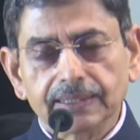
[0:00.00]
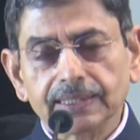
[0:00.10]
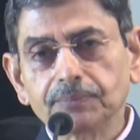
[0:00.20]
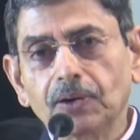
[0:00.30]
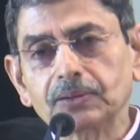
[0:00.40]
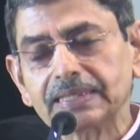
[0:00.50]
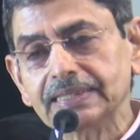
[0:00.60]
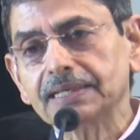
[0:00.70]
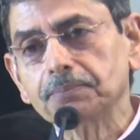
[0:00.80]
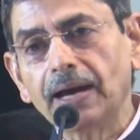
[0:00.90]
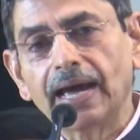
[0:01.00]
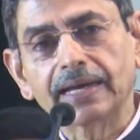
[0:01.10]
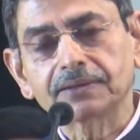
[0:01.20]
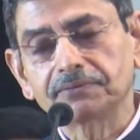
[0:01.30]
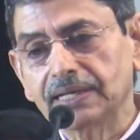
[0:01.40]
About a year
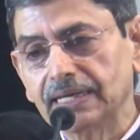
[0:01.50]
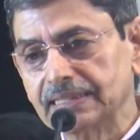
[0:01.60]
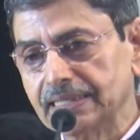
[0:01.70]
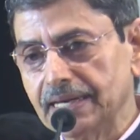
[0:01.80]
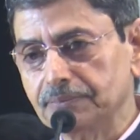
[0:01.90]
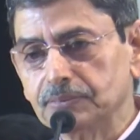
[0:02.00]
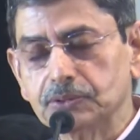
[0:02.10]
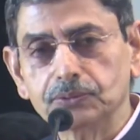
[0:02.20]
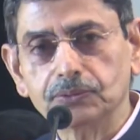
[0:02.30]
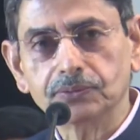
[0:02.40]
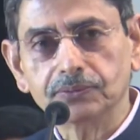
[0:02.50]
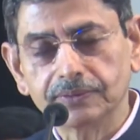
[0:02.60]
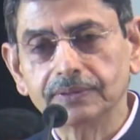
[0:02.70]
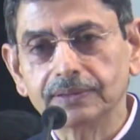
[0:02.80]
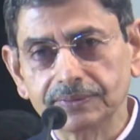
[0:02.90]
back when I came to
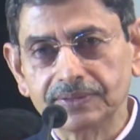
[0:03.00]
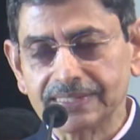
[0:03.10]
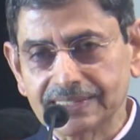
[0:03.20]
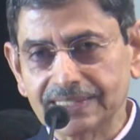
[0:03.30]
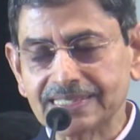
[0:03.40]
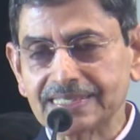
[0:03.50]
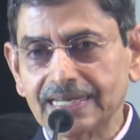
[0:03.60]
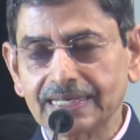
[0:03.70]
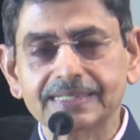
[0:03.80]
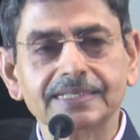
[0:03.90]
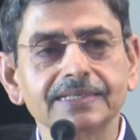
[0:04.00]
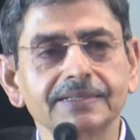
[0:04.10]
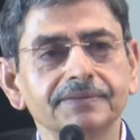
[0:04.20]
this estate,